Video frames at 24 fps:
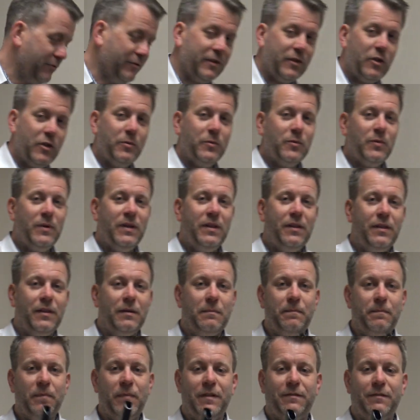it comes with,
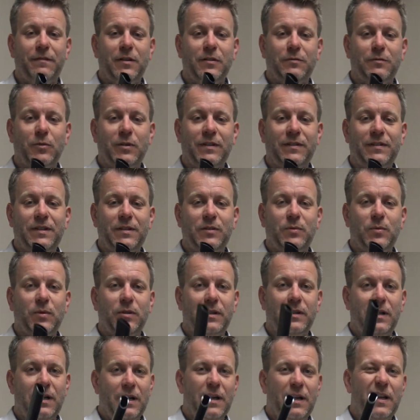first of all, is this one.
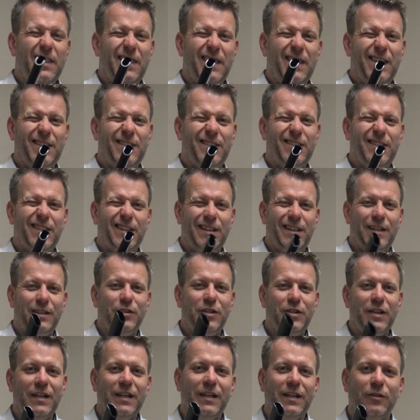That's the
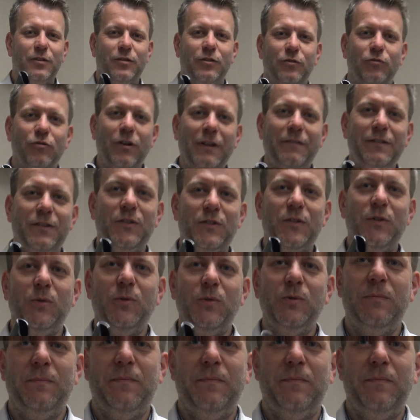cheeky little crevice tool.